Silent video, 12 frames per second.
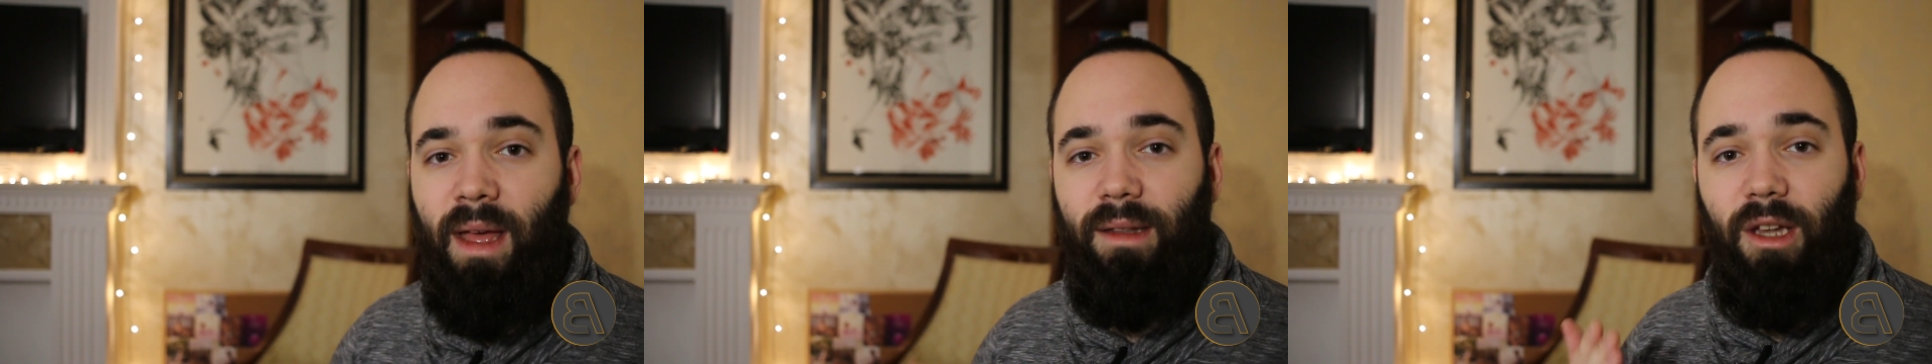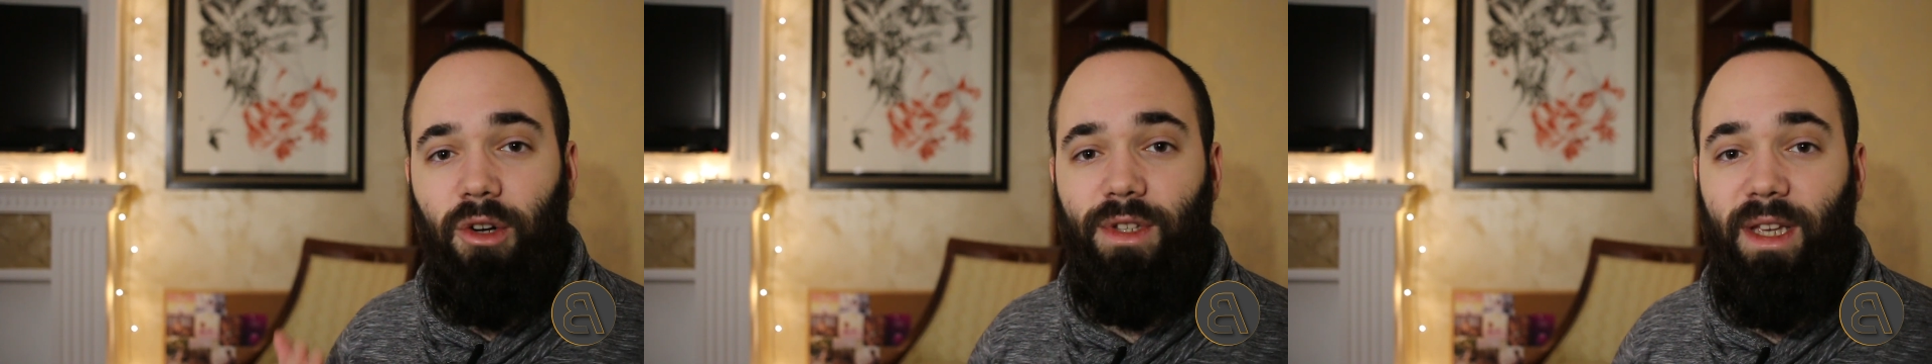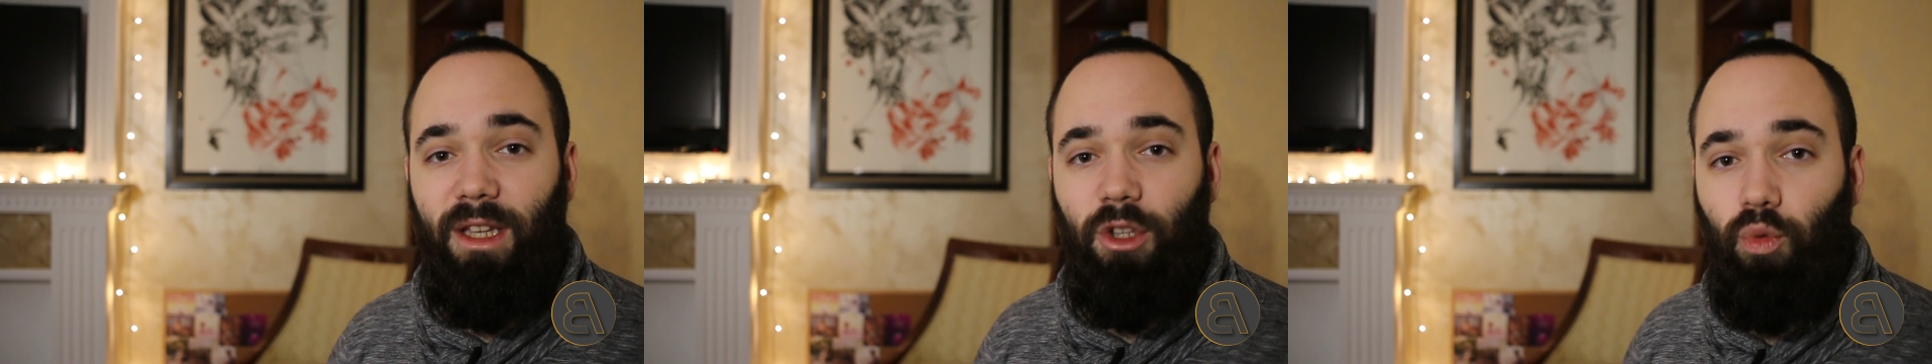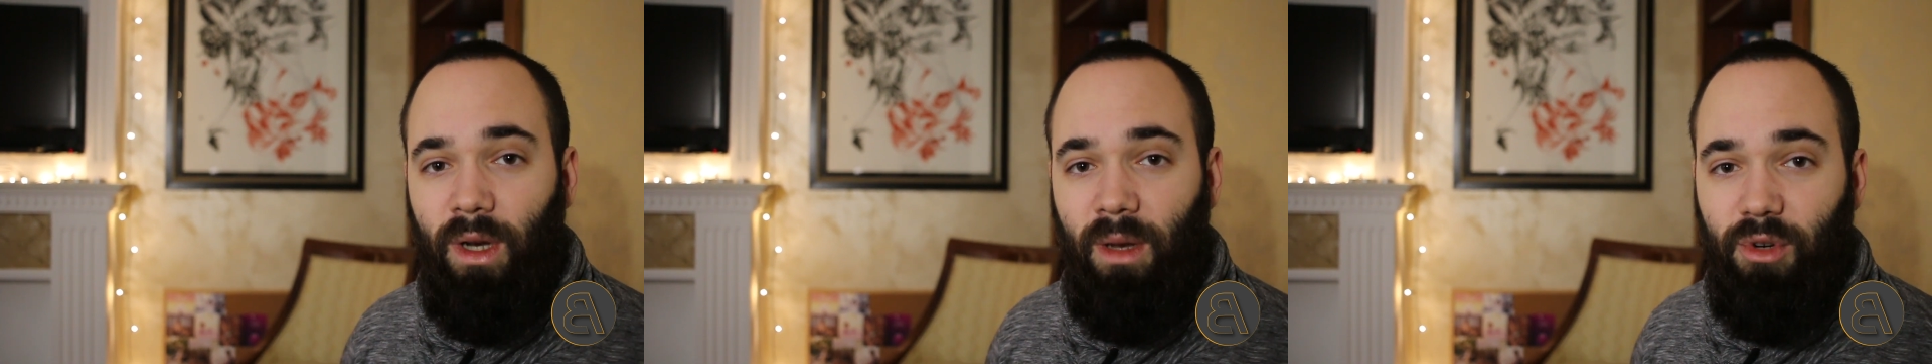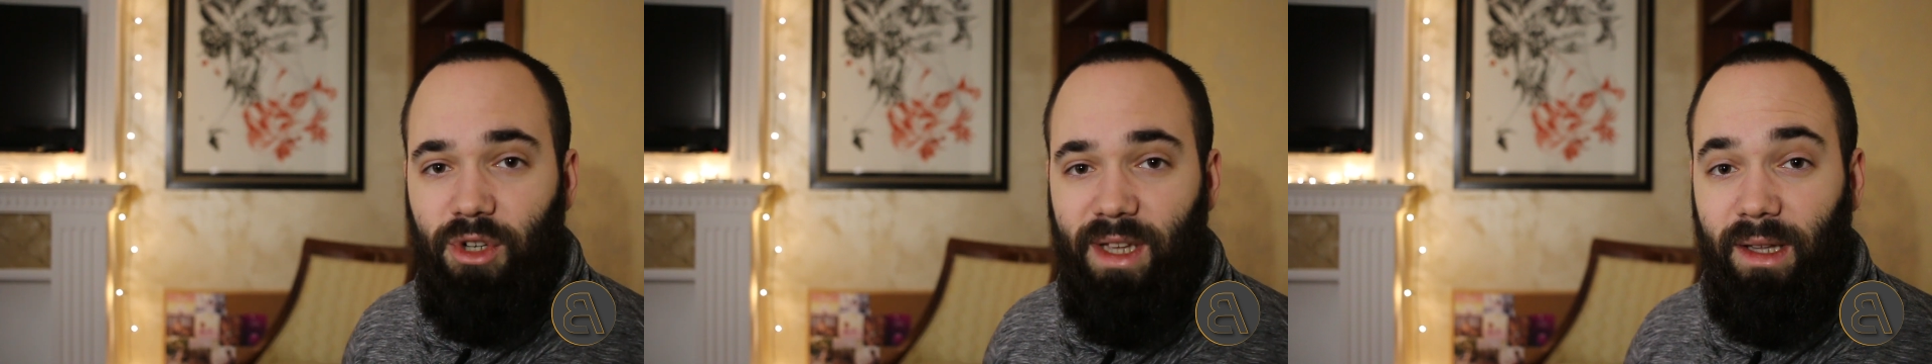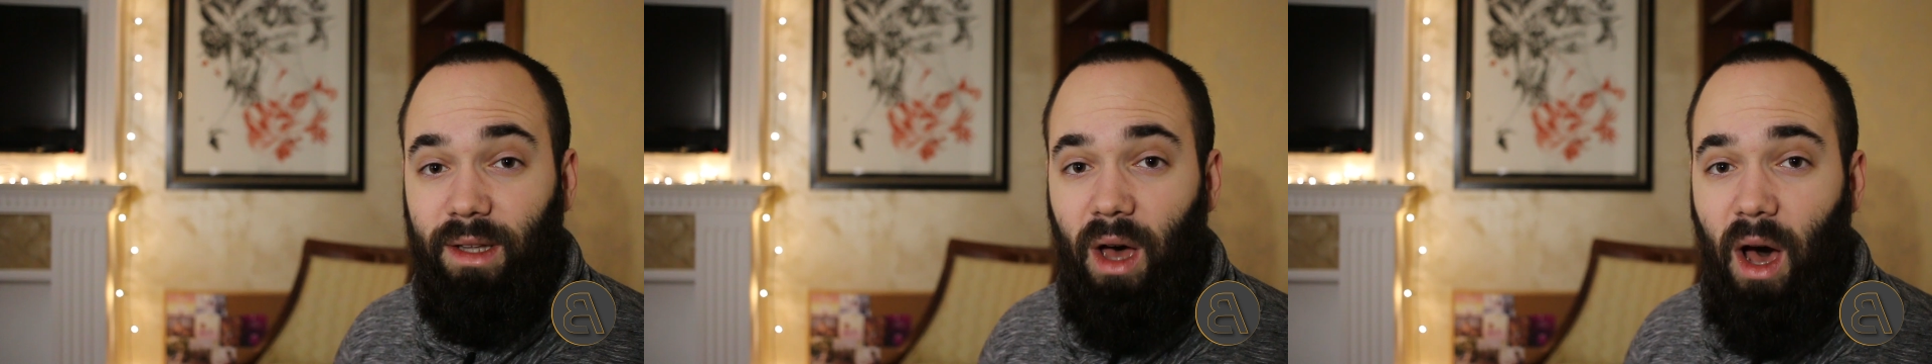there's a
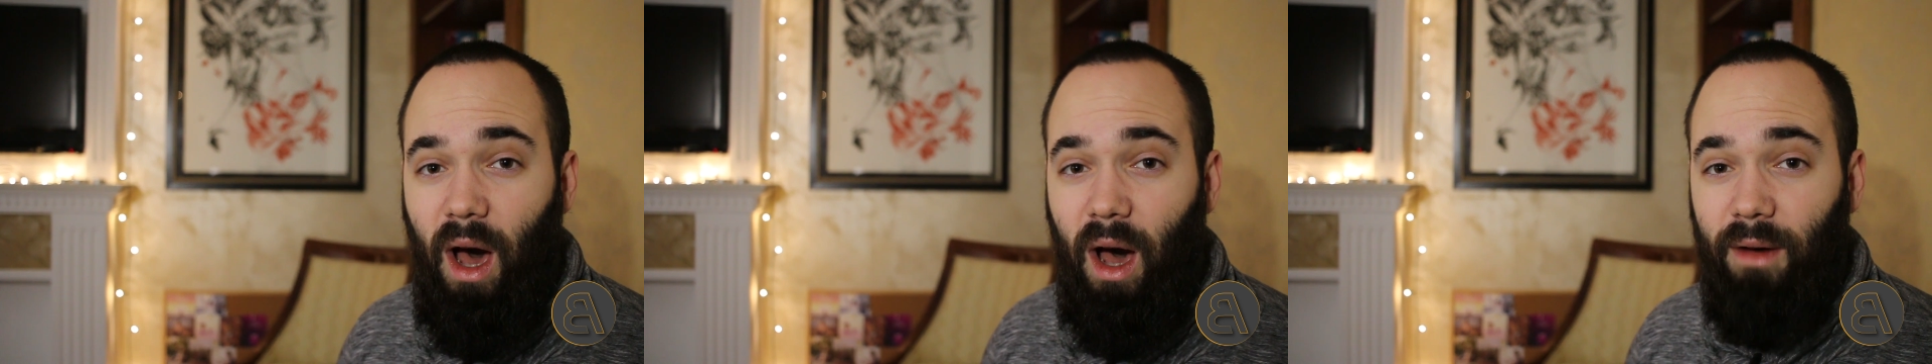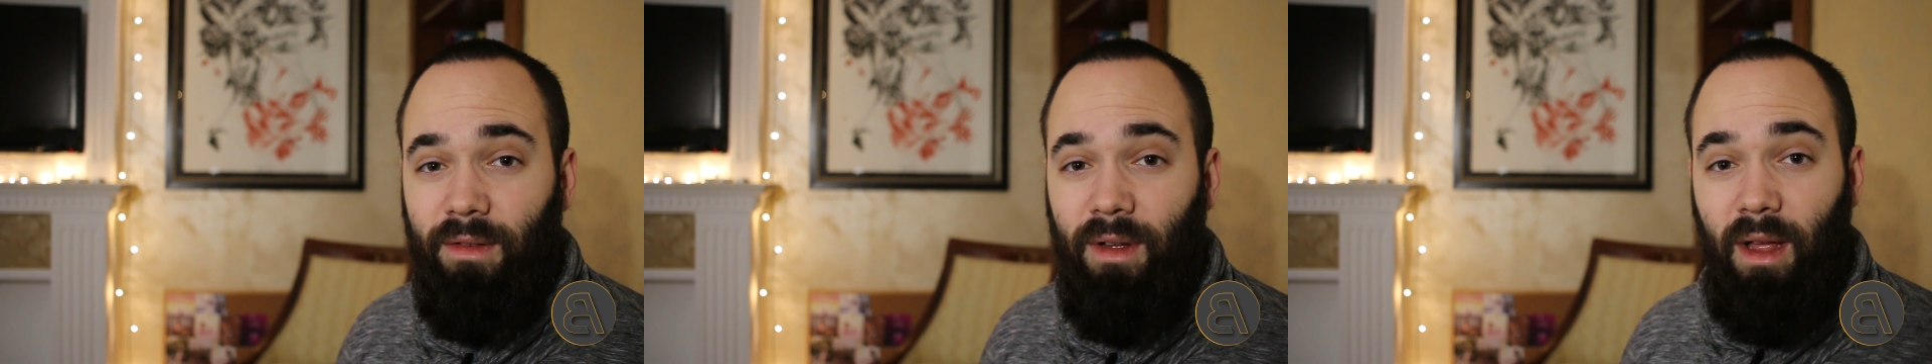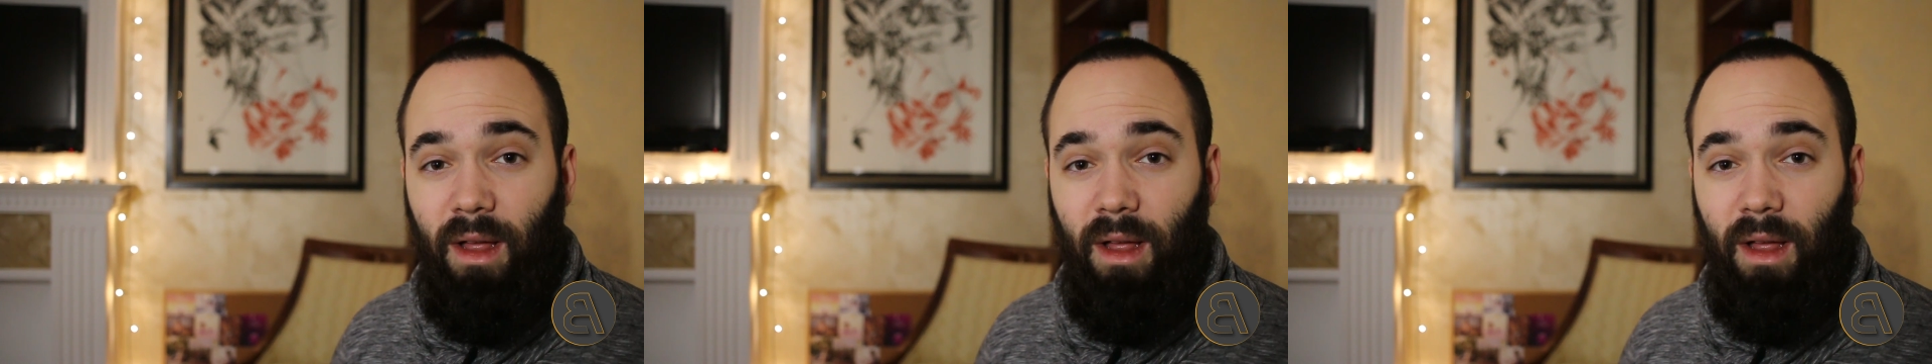20% off